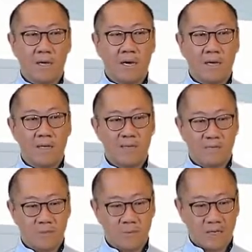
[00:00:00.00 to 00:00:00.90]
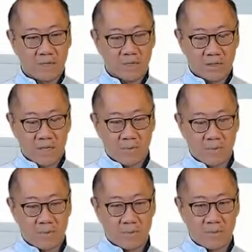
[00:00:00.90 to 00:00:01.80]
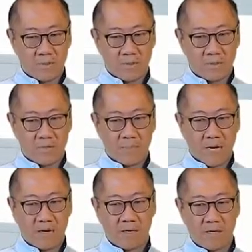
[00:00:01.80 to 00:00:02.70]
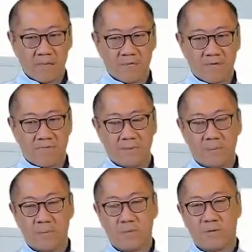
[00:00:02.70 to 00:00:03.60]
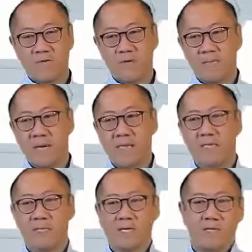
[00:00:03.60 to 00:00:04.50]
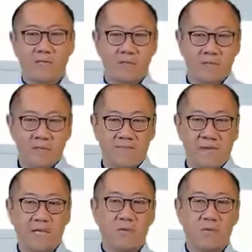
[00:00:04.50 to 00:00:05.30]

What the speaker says: And this is where I talk about the paradigm shift from profit maximization to value